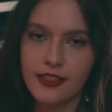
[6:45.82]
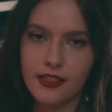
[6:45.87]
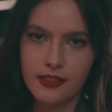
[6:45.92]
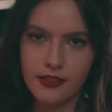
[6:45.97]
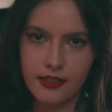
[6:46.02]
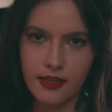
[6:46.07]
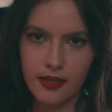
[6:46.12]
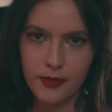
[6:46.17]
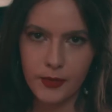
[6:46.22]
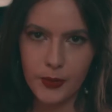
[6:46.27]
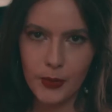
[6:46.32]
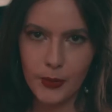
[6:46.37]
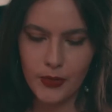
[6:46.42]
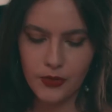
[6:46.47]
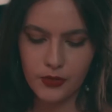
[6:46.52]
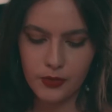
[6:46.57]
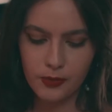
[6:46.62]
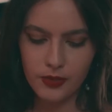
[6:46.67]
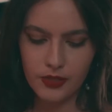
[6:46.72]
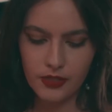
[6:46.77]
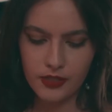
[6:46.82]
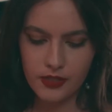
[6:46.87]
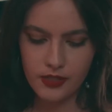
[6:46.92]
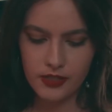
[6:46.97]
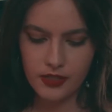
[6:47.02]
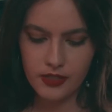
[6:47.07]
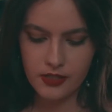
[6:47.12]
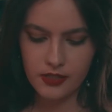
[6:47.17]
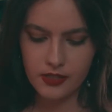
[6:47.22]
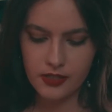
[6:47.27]
that I'm going to be
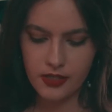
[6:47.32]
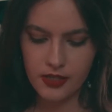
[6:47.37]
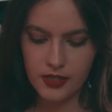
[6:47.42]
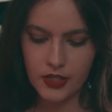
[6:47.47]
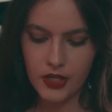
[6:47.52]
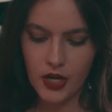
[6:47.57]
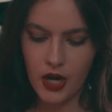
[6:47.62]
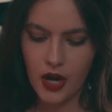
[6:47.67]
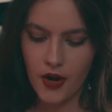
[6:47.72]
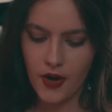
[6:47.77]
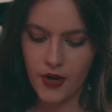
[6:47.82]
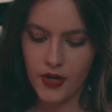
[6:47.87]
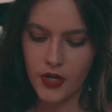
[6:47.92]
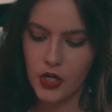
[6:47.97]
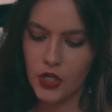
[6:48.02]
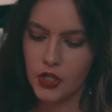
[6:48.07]
discussing are